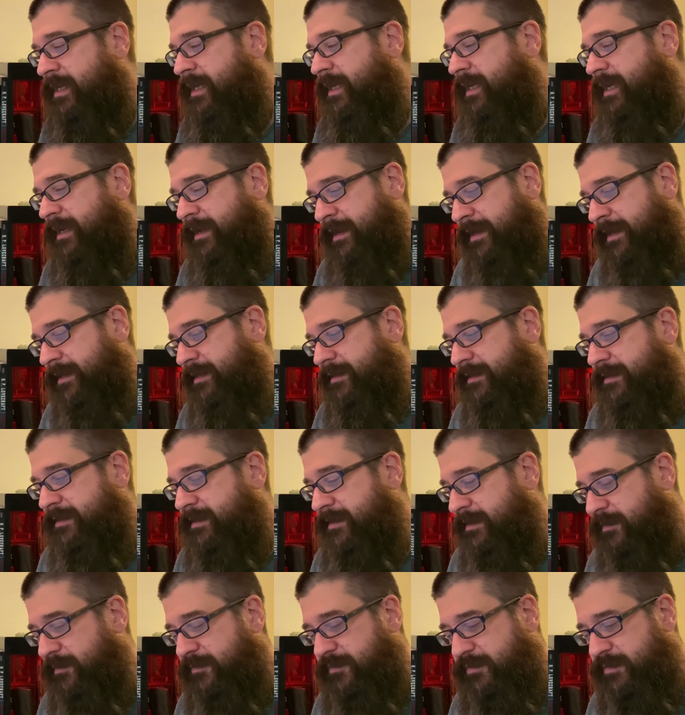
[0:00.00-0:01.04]
And,
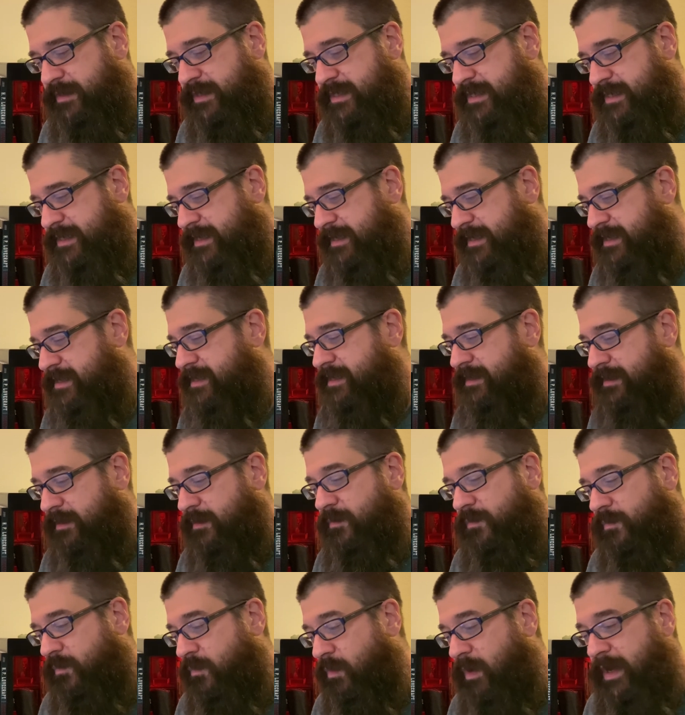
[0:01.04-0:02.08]
for instance,
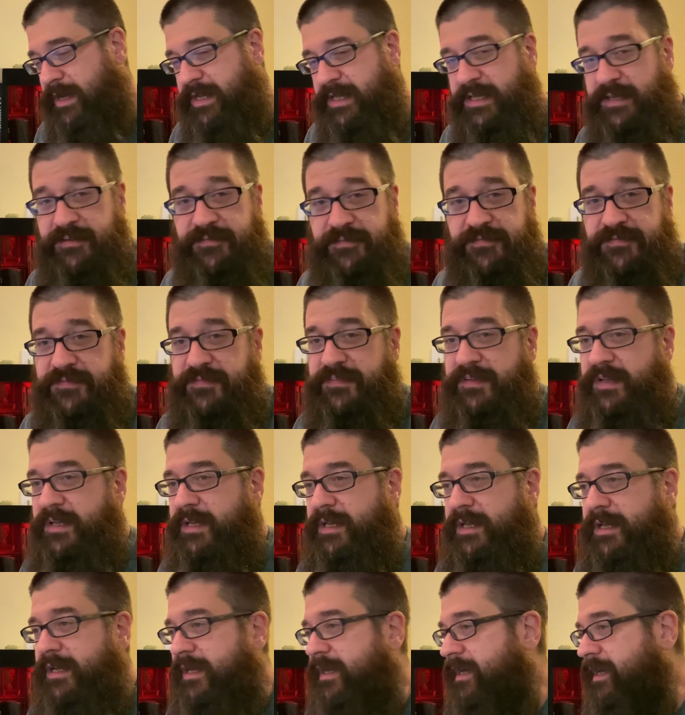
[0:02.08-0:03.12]
what if
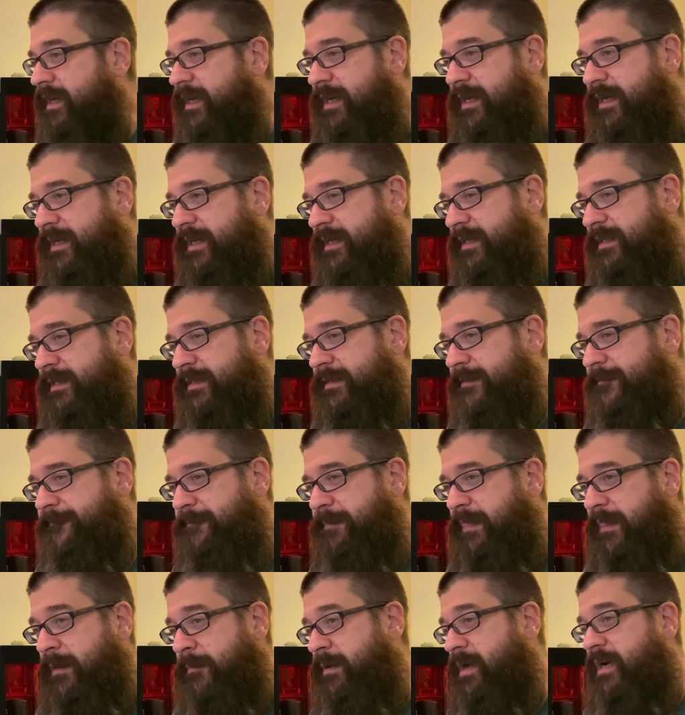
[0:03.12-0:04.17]
a
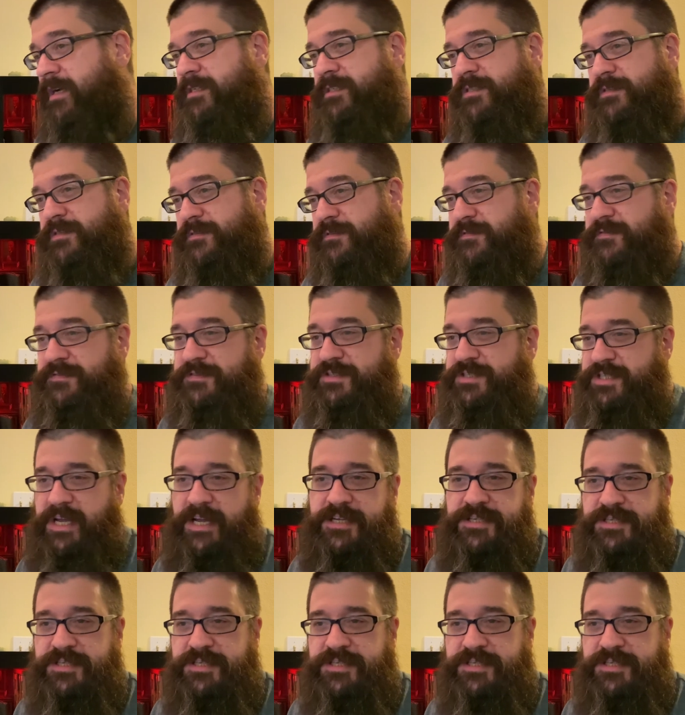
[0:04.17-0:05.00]
box of G.I.